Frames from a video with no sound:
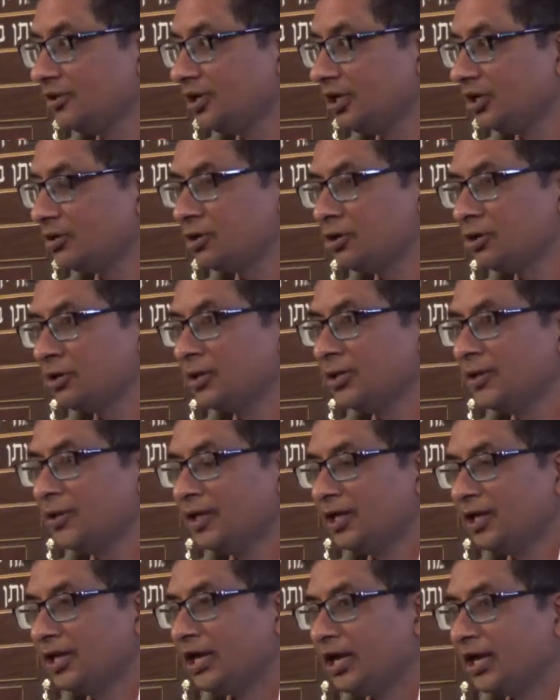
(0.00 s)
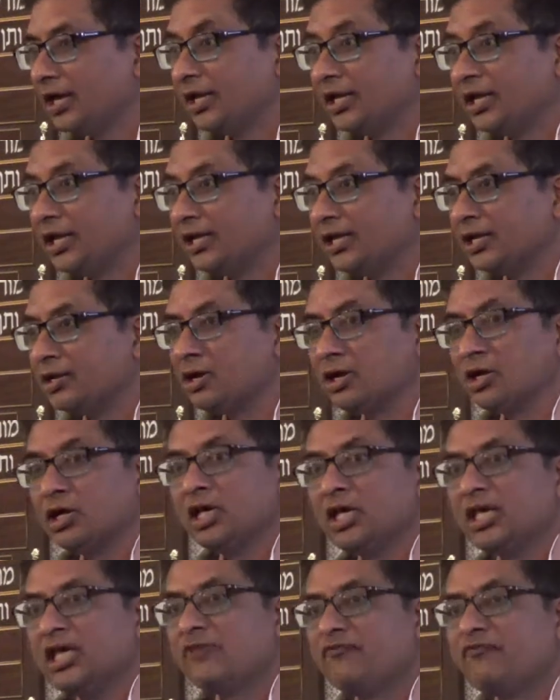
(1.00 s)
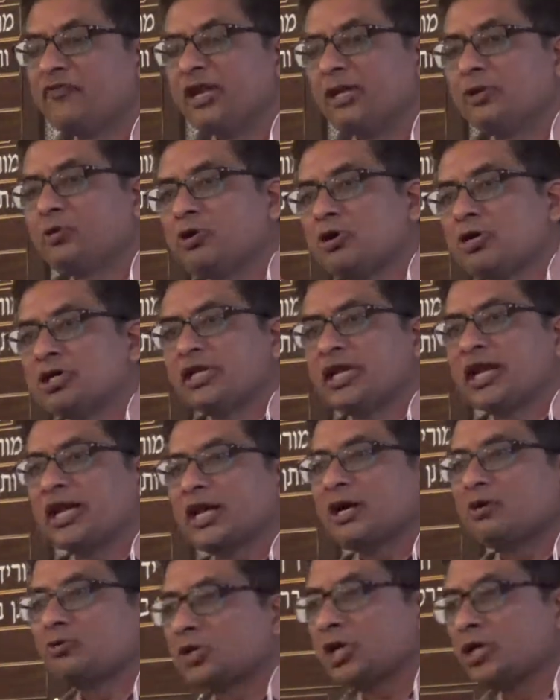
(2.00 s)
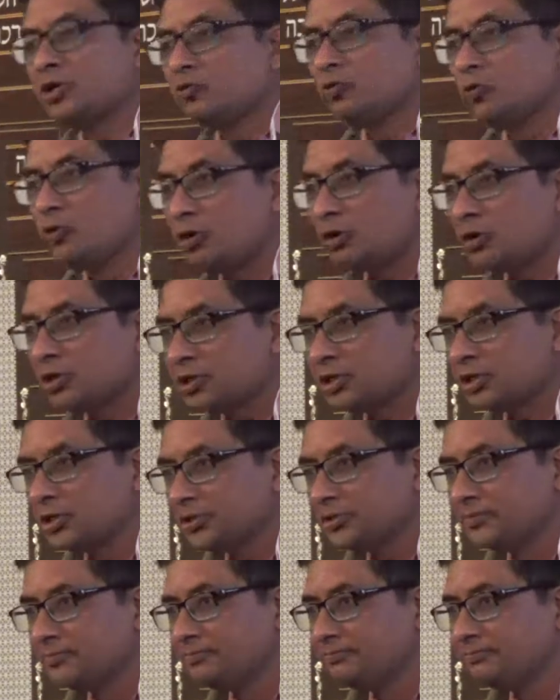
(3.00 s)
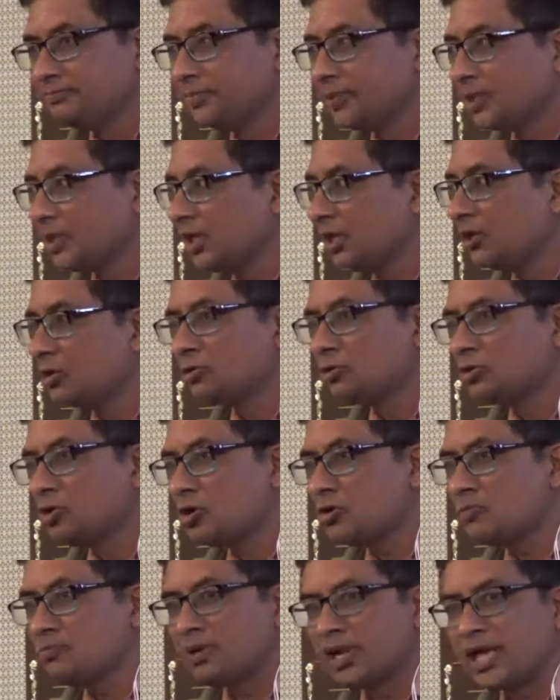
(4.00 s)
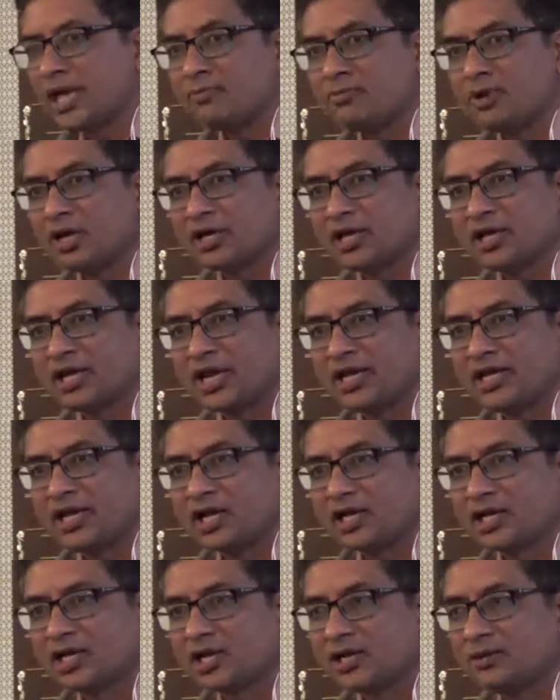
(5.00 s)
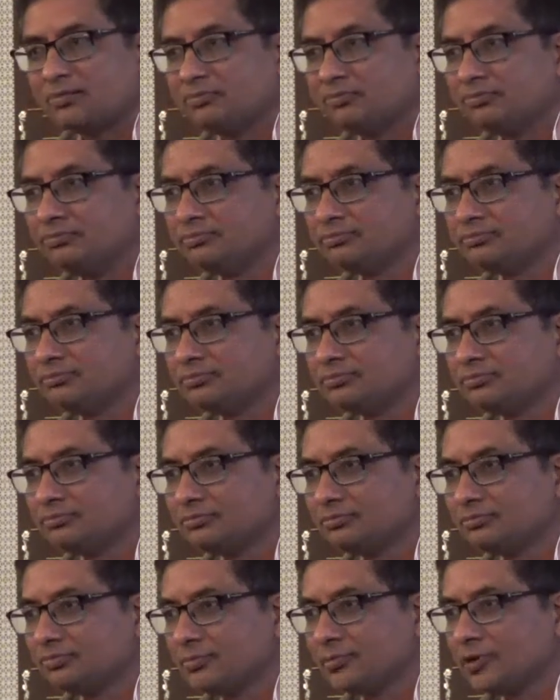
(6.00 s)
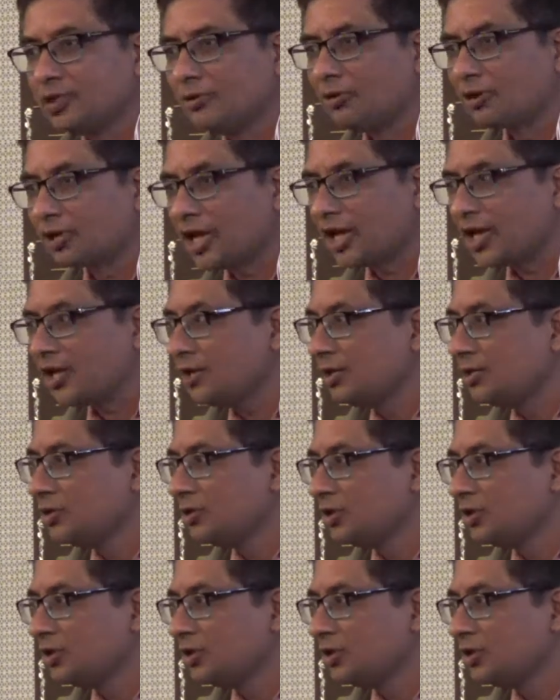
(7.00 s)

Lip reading: You know, if we don't get out and vote, Don't blame or cry or crib. Okay?